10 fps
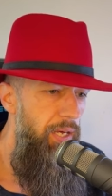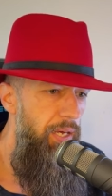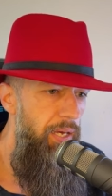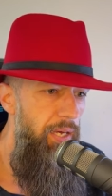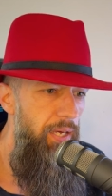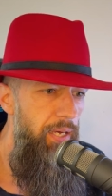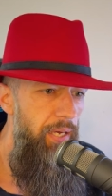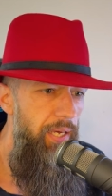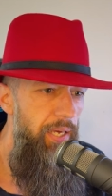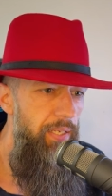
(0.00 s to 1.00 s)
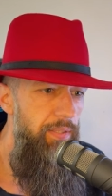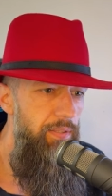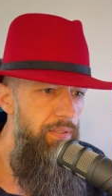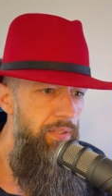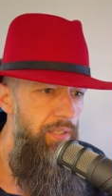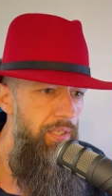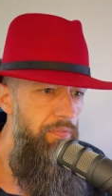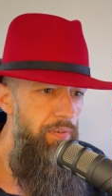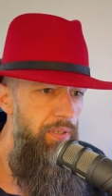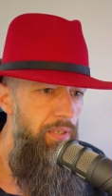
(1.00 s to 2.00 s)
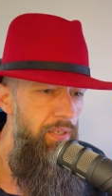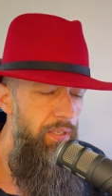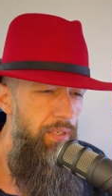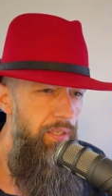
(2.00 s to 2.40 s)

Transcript: uh, and even